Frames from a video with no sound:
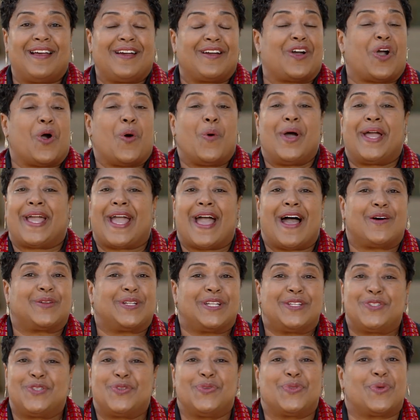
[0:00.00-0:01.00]
going out
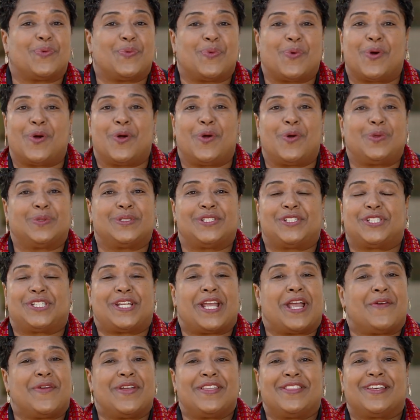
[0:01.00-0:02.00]
into the world,
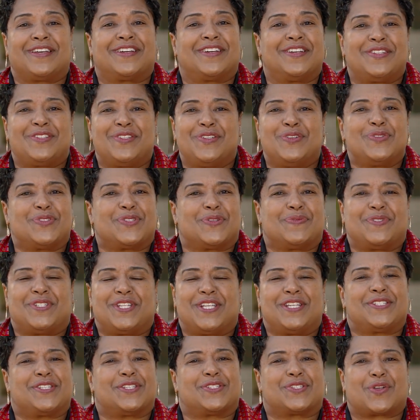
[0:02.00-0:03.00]
sharing the good news of
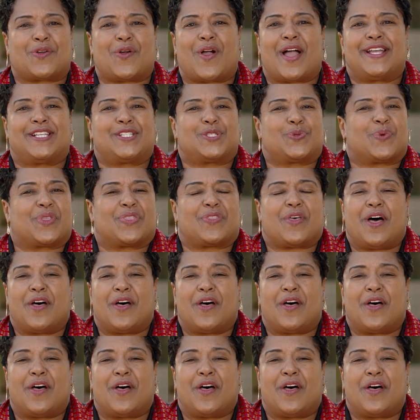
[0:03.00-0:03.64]
Jesus Christ with